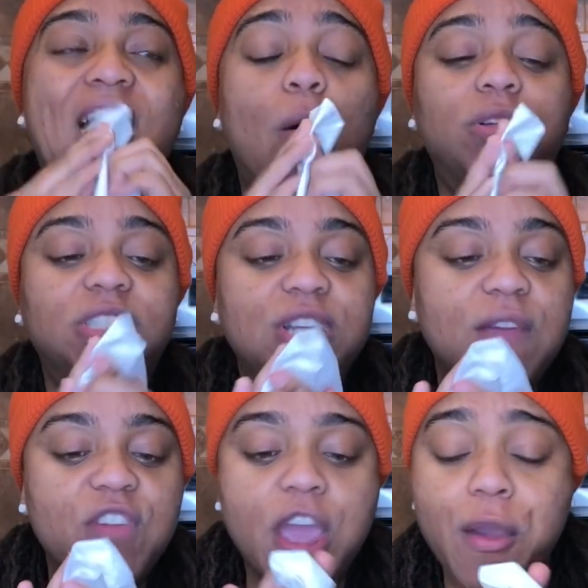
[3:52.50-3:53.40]
was in the
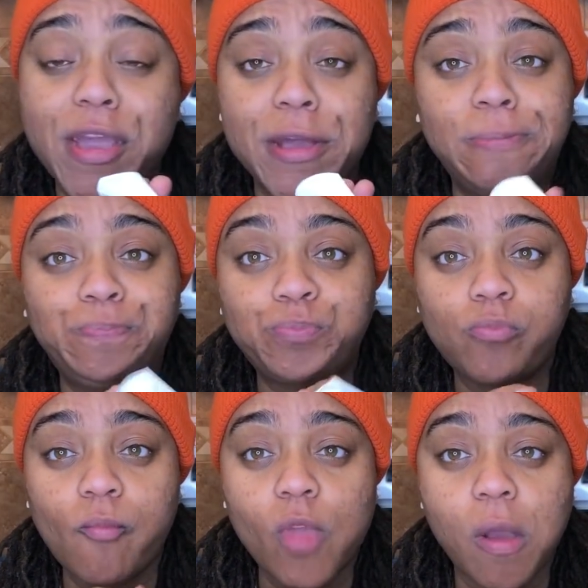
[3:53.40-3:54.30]
DMV area.
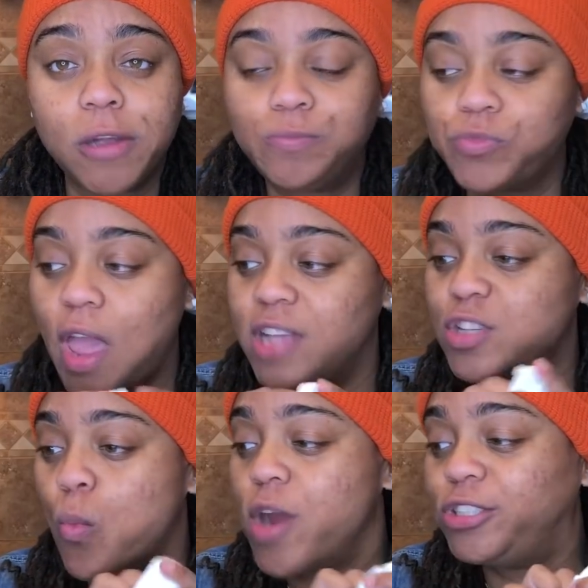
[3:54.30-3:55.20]
I had some
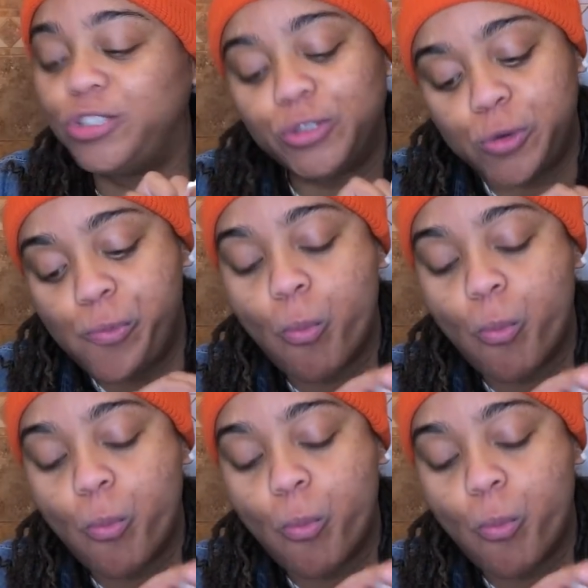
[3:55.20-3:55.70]
work to do,